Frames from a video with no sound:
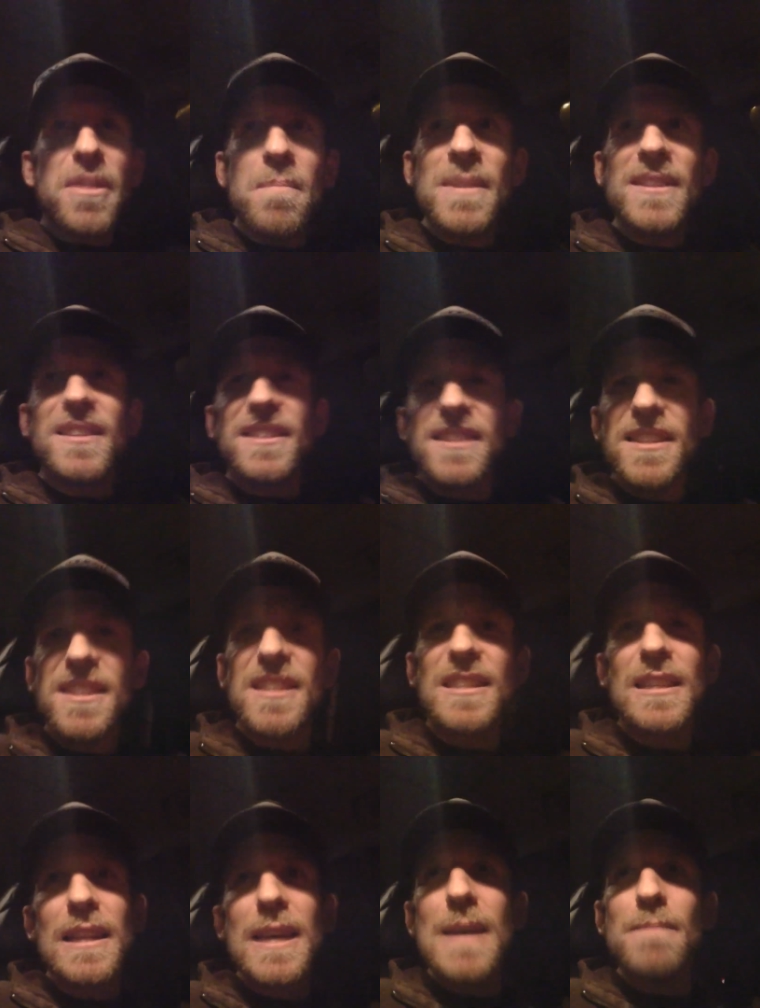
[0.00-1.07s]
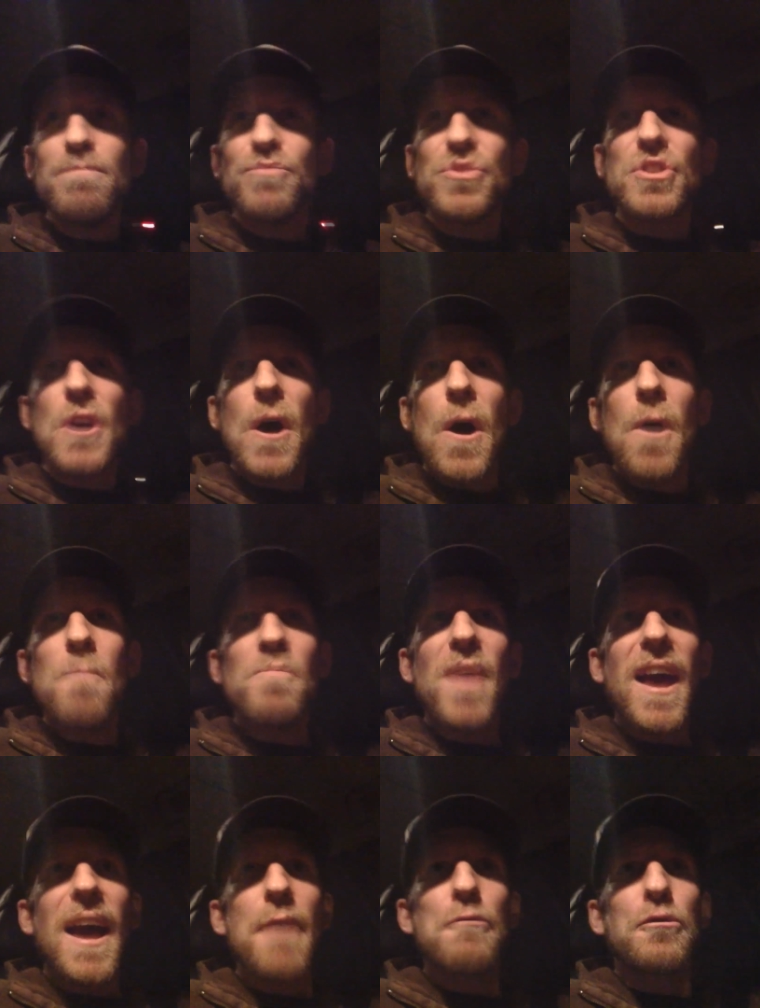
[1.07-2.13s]
the missus is asleep, so
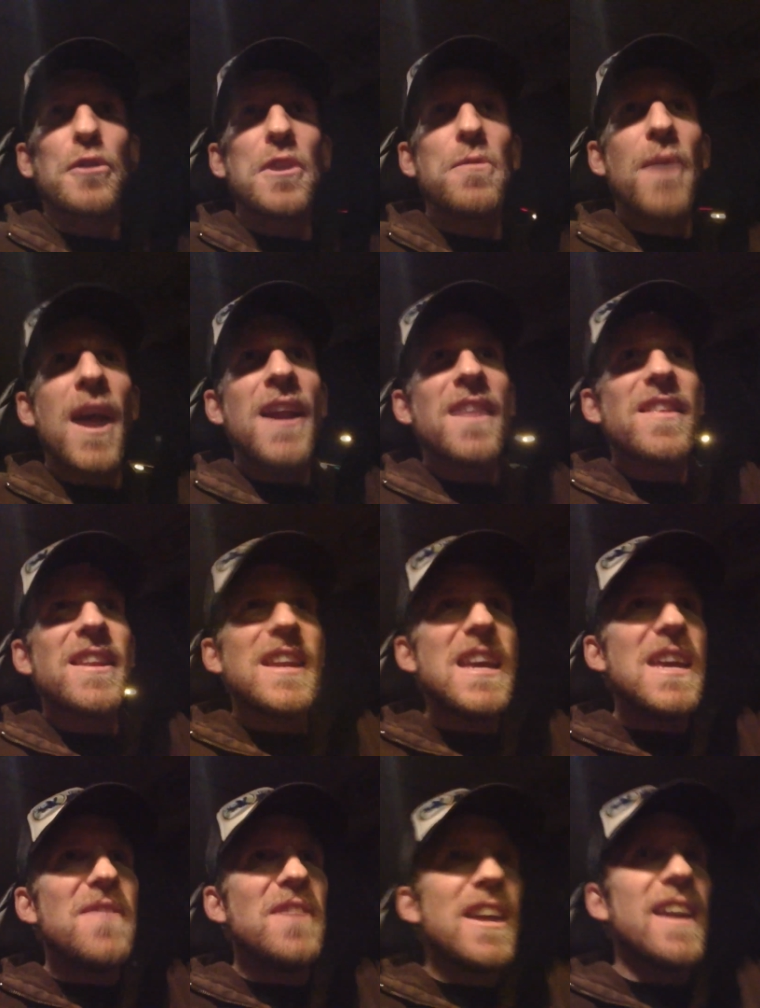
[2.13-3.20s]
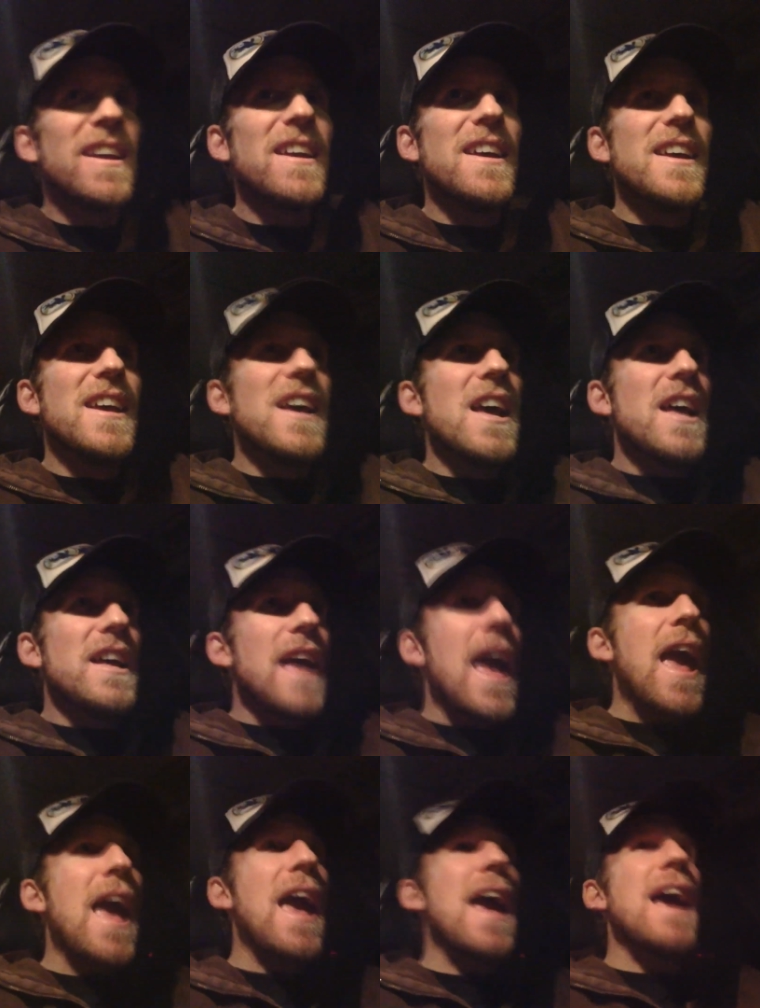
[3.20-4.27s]
I got free reign of the evening
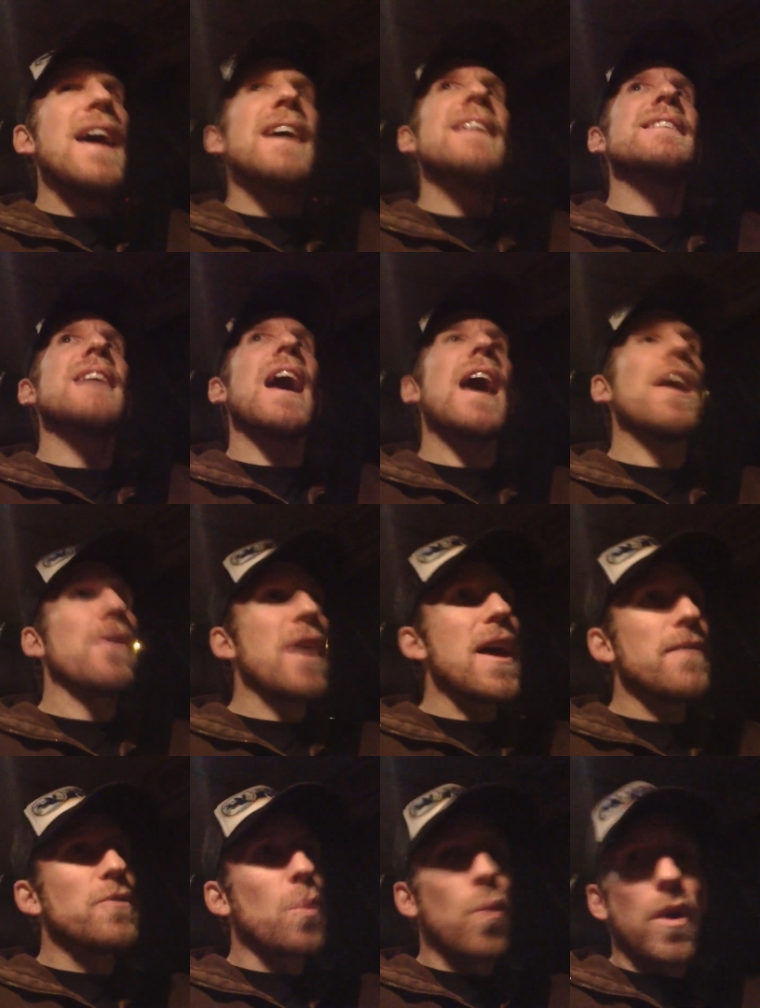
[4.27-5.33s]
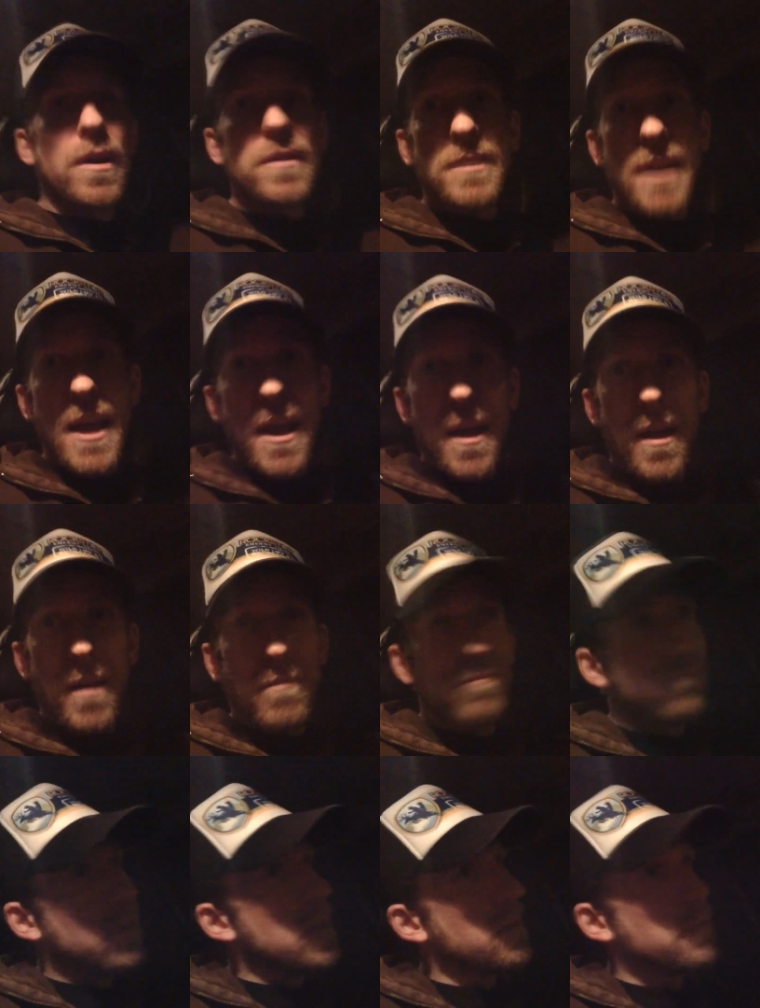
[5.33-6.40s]
and I don't have to work till
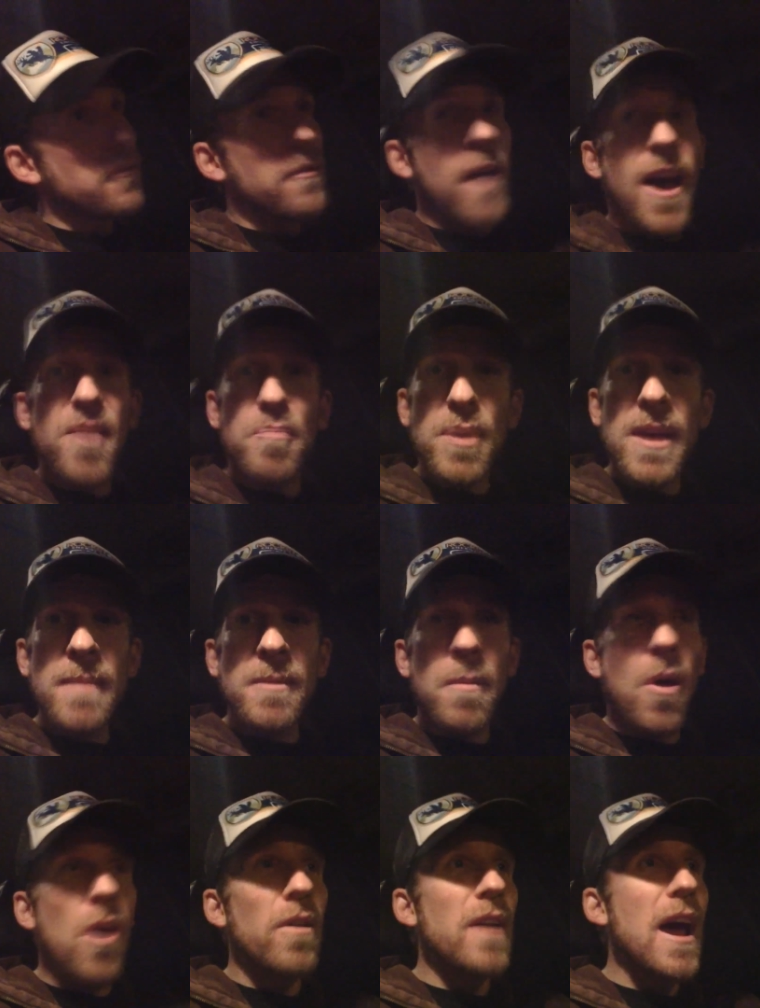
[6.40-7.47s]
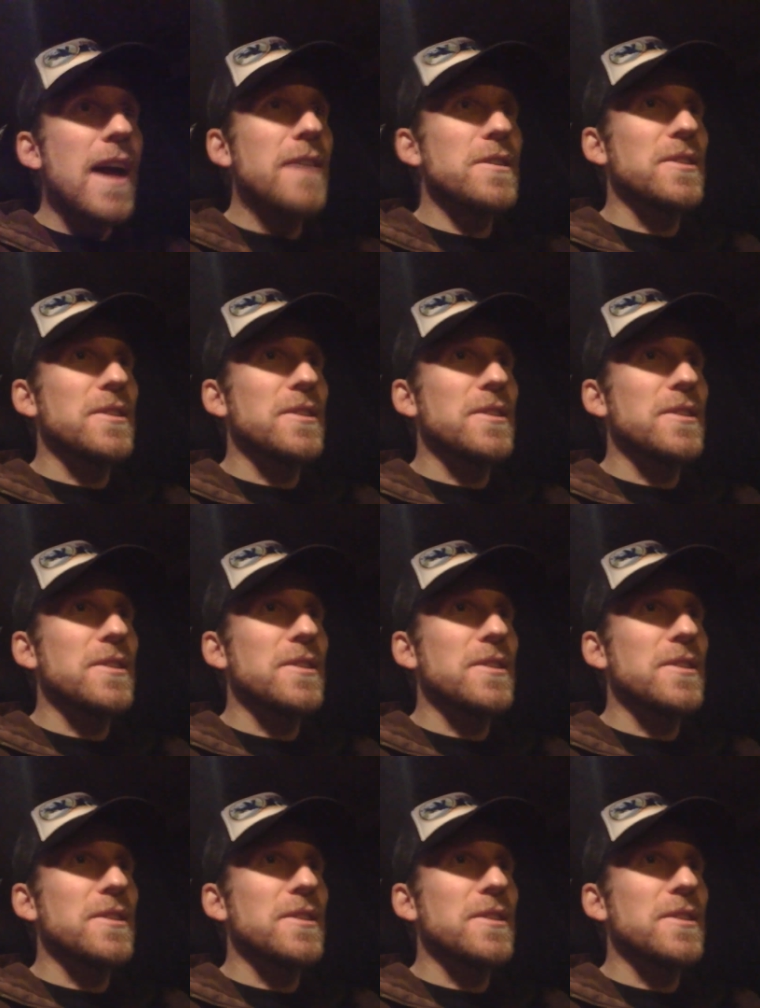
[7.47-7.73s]
uh, 5 p.m. tomorrow night,